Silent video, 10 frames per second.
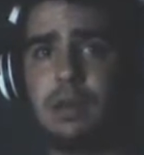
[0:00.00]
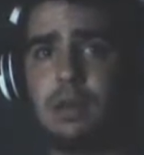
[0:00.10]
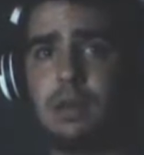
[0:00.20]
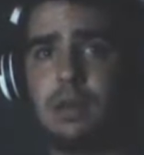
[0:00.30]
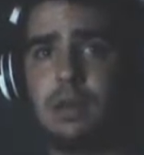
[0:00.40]

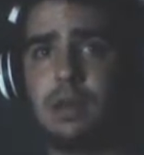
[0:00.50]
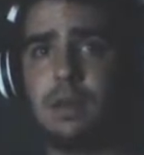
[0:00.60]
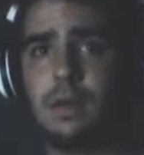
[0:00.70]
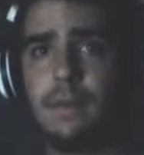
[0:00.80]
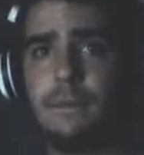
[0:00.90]

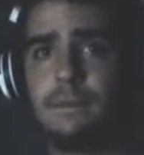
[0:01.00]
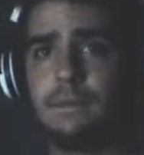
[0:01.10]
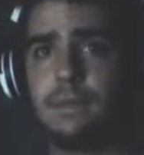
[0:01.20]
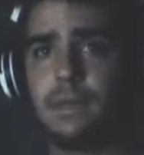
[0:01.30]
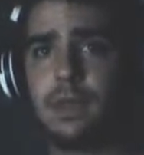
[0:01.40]

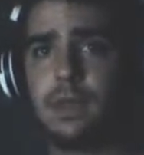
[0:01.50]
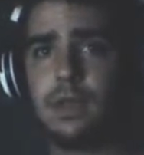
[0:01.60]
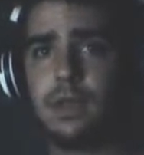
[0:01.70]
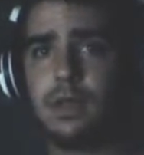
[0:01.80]
Nothing is said.